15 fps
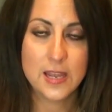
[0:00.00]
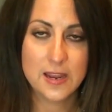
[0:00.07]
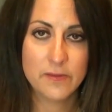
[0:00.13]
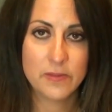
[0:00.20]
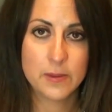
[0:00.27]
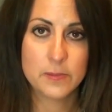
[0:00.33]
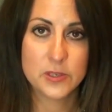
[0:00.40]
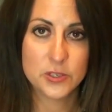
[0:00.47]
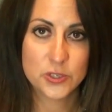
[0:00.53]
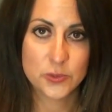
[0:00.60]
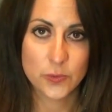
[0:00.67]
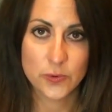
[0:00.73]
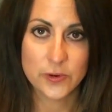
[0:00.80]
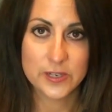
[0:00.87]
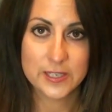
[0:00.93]
gave them the
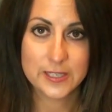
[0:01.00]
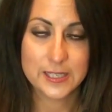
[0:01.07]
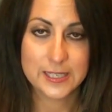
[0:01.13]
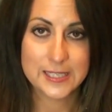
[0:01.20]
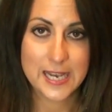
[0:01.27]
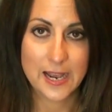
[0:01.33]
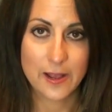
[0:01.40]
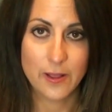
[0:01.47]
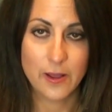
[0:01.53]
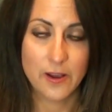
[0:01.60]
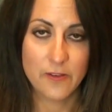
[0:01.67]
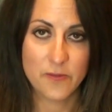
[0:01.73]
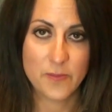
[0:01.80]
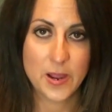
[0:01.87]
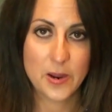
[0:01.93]
stories to tell
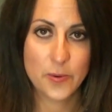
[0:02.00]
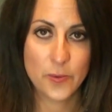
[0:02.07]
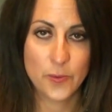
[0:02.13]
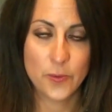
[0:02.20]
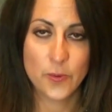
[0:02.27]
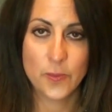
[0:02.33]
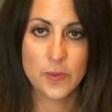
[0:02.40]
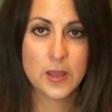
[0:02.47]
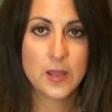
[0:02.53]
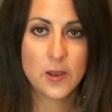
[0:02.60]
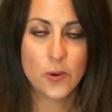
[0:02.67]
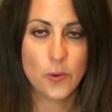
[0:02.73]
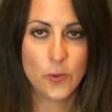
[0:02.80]
of my home